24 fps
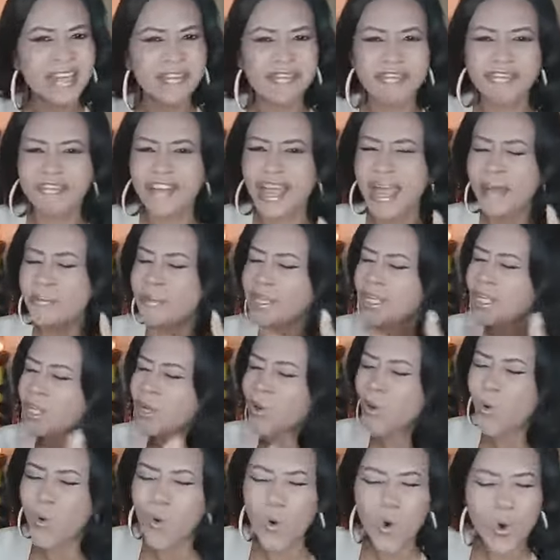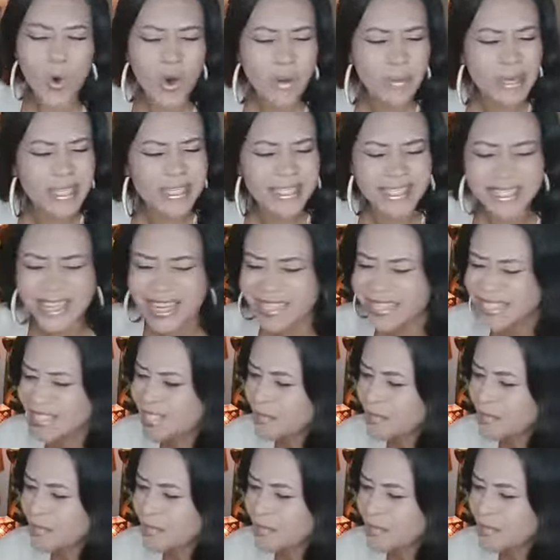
The family home is just,